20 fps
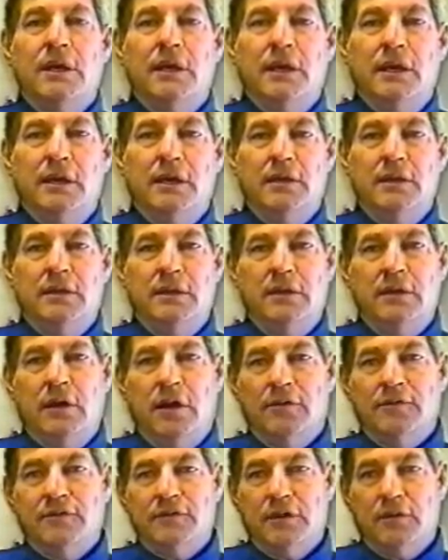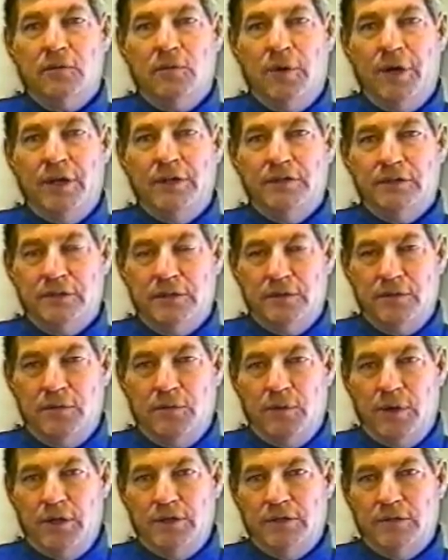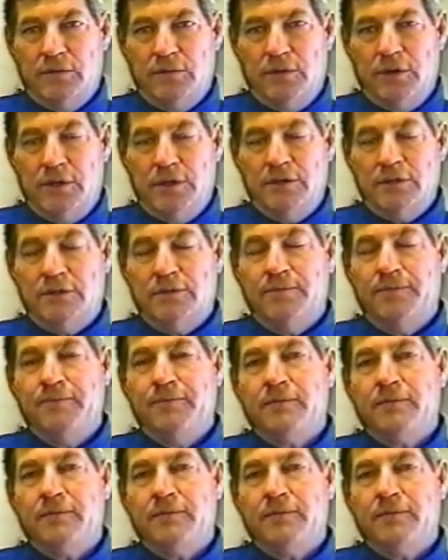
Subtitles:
and the offset weights, the ways it runs.